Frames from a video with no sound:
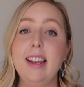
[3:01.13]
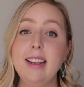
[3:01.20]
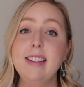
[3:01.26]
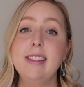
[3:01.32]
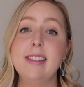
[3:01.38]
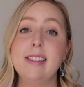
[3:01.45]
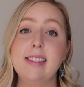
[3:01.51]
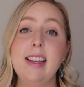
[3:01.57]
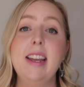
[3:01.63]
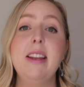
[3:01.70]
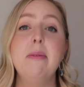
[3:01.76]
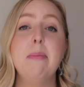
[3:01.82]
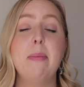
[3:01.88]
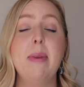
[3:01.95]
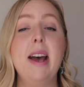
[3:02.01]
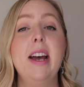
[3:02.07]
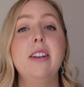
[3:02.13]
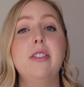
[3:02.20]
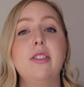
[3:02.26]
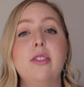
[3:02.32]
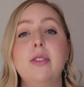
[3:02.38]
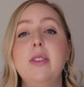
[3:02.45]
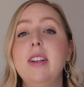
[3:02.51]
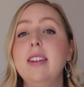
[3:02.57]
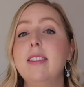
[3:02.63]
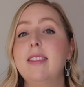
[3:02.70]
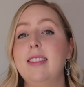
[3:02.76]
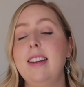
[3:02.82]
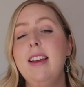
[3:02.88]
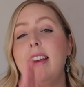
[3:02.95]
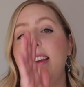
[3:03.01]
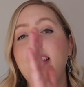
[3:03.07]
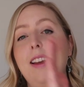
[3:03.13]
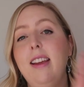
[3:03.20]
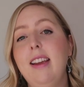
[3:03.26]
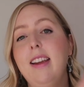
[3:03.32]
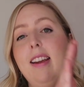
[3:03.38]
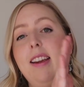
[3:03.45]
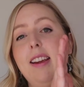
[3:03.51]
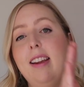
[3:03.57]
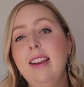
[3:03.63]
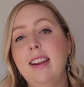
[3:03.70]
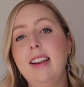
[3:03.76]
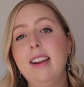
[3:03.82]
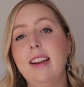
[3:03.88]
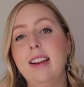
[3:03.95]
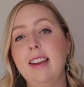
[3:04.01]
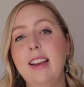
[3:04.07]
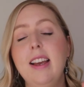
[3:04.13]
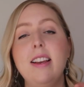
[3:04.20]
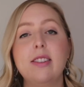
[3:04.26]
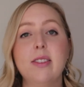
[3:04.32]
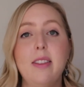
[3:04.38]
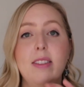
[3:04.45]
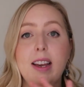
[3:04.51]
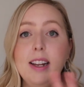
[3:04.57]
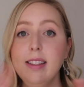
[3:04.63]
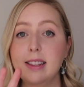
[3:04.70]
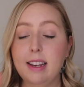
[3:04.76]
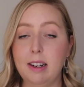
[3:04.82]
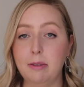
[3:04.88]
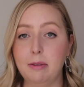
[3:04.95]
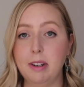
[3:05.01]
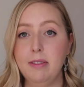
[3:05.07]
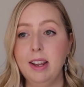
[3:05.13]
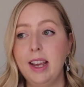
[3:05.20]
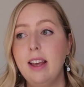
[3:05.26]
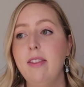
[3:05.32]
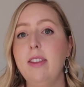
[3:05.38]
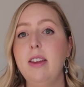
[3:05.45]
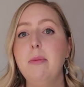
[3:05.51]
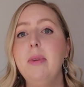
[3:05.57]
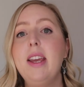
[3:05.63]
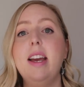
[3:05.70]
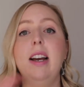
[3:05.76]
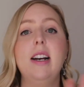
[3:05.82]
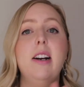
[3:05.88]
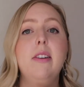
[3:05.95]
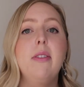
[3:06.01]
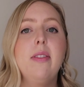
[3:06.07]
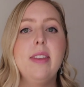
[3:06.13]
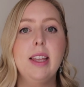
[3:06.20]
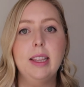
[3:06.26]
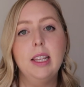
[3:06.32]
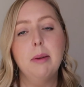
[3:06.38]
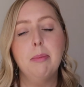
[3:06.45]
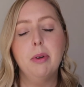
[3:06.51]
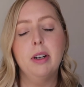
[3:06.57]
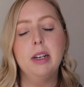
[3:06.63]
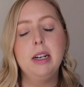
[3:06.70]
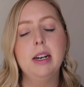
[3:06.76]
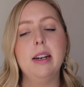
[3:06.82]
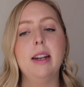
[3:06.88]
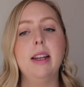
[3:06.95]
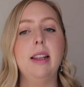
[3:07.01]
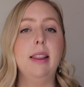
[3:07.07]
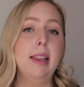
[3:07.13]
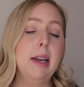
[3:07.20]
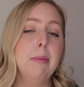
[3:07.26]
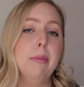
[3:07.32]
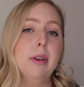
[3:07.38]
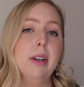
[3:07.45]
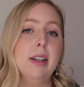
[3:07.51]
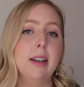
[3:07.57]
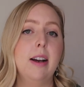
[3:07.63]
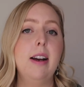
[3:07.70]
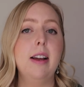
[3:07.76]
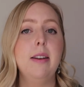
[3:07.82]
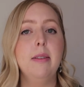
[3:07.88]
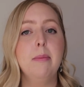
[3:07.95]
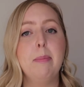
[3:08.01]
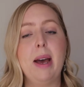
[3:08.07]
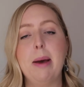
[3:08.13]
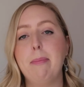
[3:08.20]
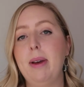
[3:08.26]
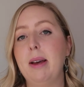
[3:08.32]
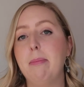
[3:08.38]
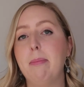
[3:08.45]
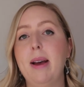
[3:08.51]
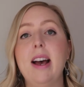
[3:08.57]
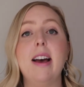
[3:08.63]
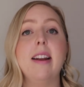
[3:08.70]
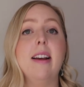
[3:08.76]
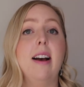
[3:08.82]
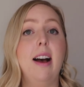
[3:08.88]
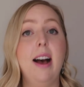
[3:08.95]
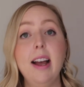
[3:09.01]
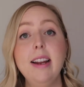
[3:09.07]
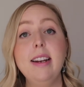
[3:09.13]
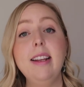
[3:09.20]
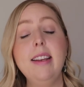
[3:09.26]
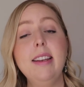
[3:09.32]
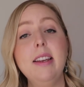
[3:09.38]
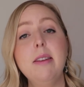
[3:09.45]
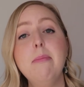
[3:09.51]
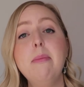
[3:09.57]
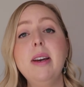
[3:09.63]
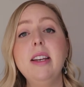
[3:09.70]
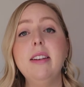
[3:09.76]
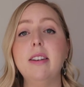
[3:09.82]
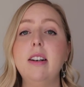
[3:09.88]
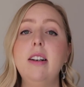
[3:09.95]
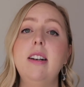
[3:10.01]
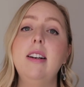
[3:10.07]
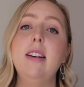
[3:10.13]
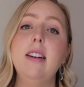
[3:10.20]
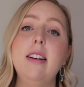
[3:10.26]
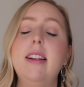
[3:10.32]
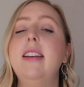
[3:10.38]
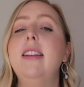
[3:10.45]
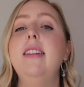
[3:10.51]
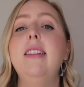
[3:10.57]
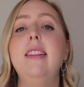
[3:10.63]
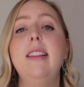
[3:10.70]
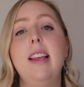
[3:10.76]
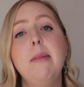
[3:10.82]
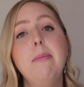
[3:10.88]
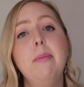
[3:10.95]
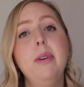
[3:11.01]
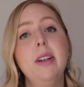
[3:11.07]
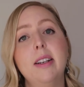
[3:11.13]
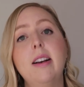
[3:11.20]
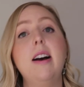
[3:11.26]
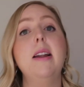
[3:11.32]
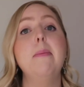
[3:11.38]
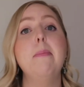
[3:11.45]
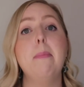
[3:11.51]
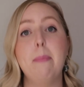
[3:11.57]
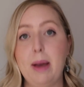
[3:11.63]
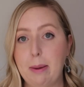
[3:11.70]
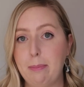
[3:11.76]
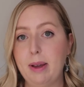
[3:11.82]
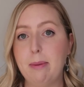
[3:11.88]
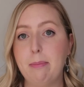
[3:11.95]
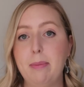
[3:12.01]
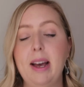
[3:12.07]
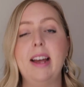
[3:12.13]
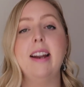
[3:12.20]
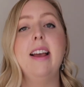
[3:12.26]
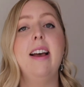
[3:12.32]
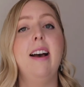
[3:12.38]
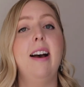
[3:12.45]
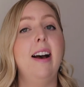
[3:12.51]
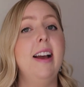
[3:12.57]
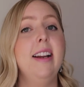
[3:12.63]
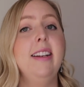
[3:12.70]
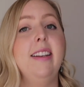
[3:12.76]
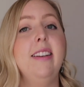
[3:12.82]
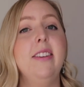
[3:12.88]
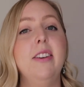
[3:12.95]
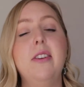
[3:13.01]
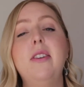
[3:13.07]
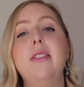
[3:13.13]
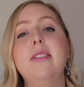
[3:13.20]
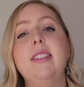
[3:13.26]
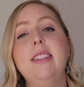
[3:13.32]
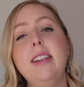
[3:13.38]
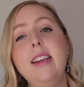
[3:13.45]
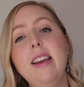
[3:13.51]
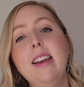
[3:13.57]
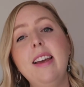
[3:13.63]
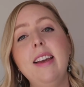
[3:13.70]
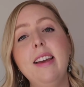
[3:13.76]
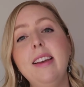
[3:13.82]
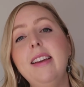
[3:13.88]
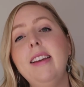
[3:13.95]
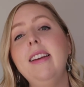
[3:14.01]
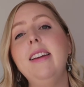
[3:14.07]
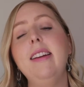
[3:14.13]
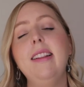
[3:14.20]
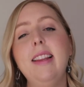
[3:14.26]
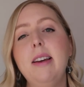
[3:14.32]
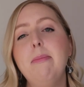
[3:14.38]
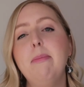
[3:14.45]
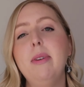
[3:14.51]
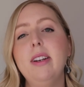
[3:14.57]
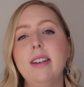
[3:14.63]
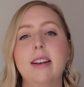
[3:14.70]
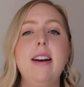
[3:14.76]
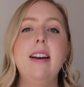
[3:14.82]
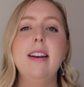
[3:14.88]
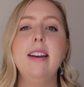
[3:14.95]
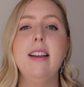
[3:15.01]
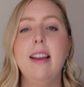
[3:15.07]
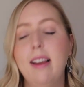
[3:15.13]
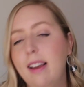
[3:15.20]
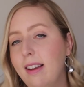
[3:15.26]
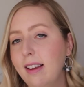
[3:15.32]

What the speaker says: it's St. Patrick's Day. So that's that one. Then we have the leprechaun. Leprechaun, pat, pat, pat, hiding in my garden, leprechaun, pat, pat, pat, hiding all day, leprechaun,